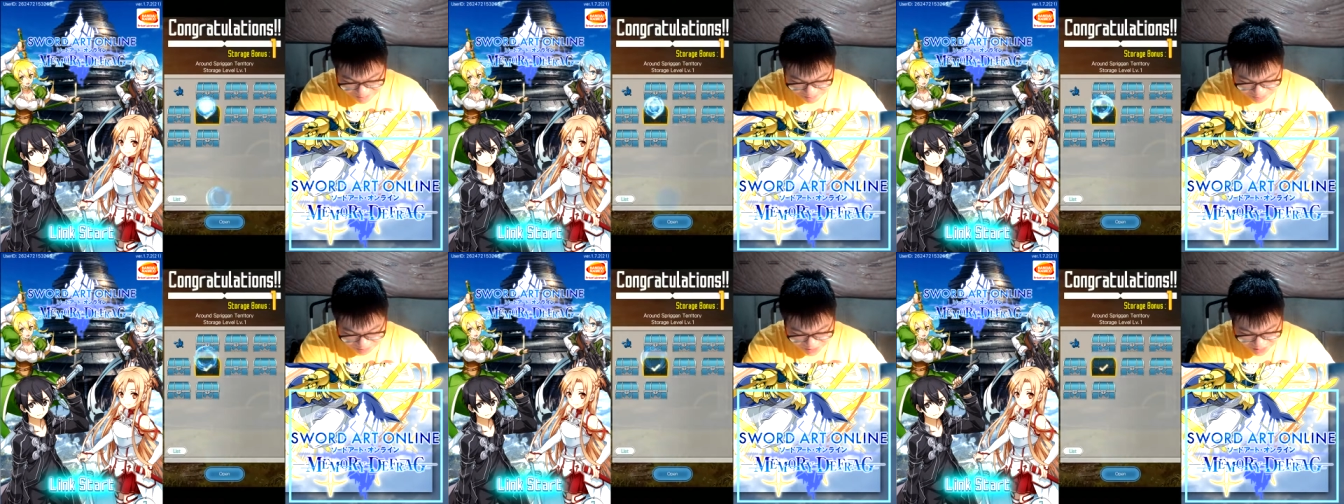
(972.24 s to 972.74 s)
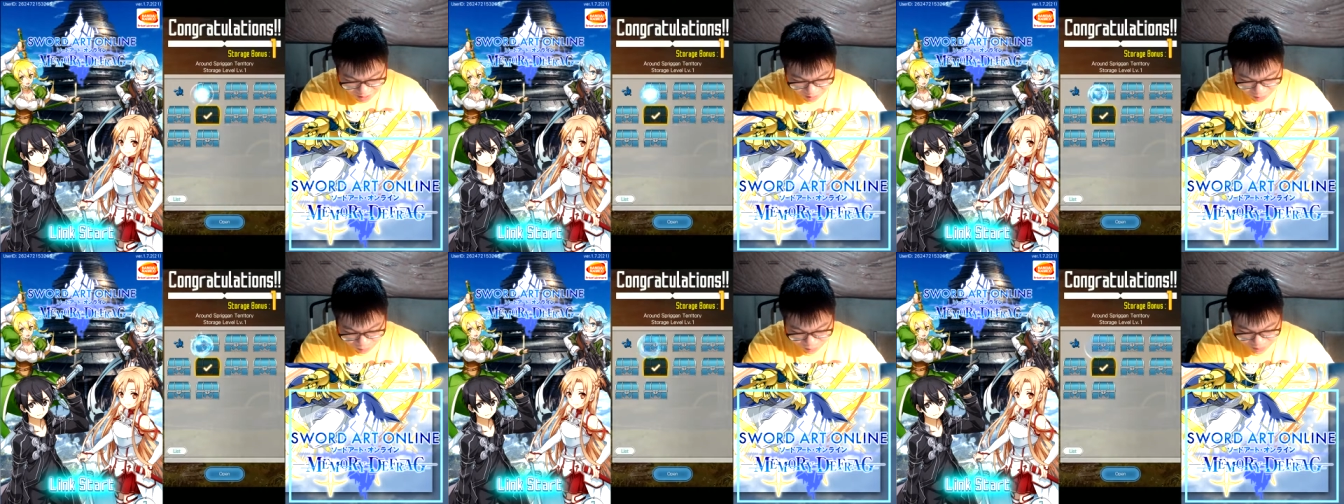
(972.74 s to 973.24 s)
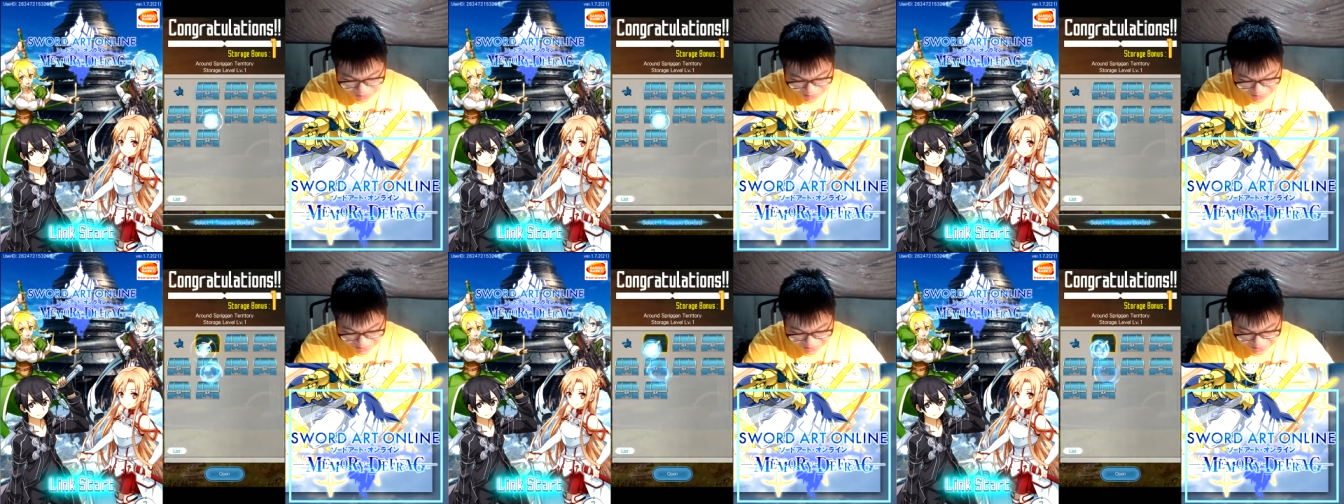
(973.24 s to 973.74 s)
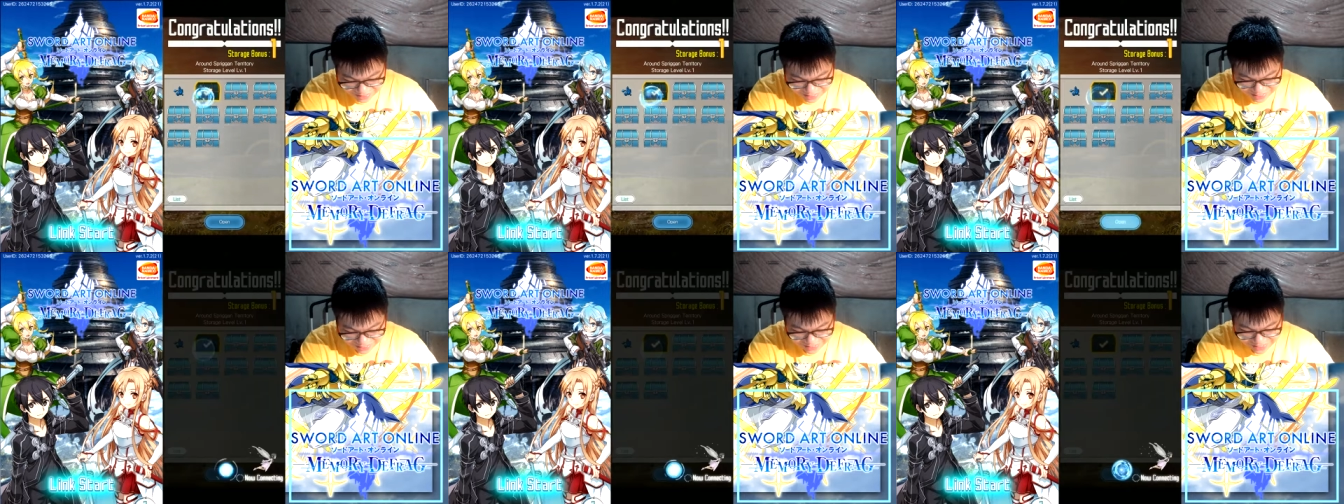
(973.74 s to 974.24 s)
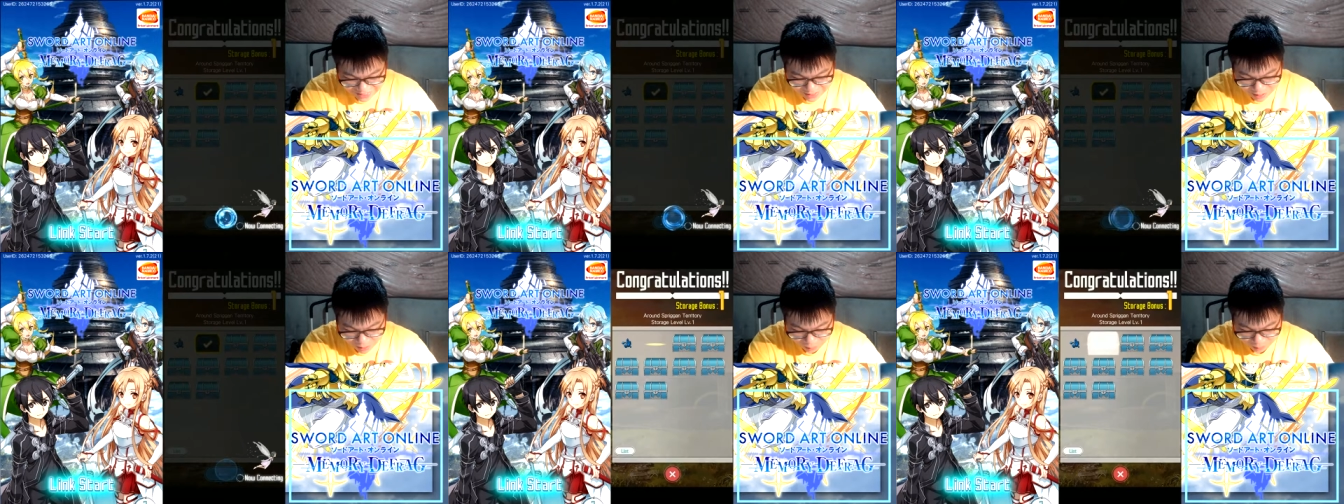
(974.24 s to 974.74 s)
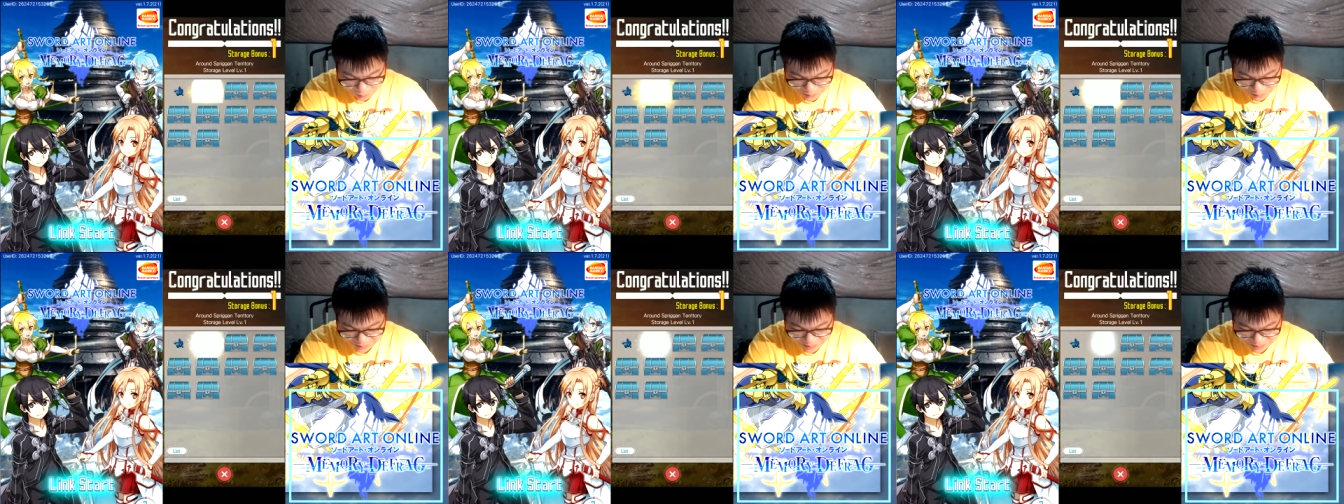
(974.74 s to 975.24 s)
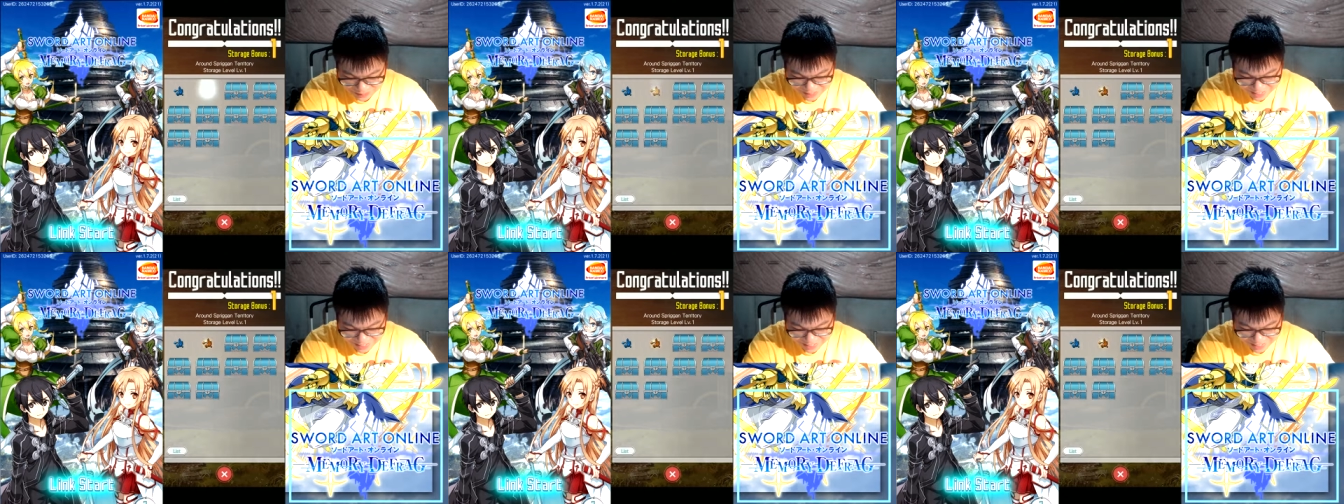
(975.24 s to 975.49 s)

No. Jeez, no. Don't ever do that